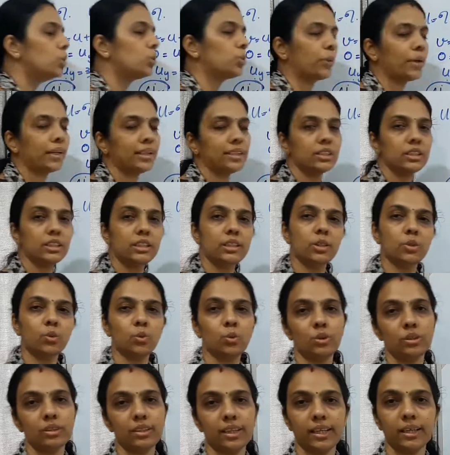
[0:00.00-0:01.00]
20
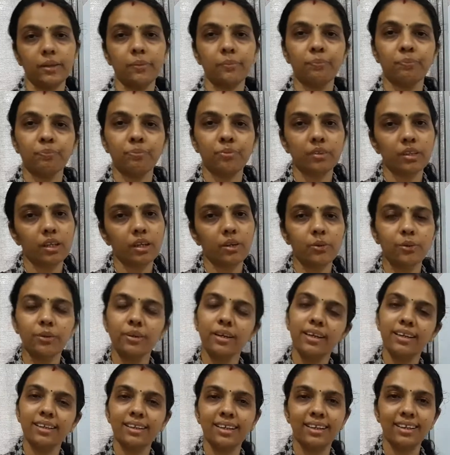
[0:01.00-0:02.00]
root 3.
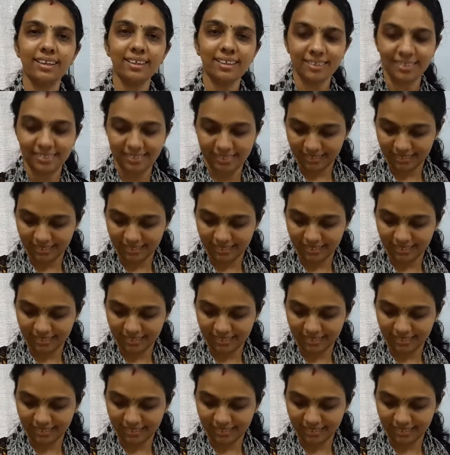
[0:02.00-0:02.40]
Okay, clear?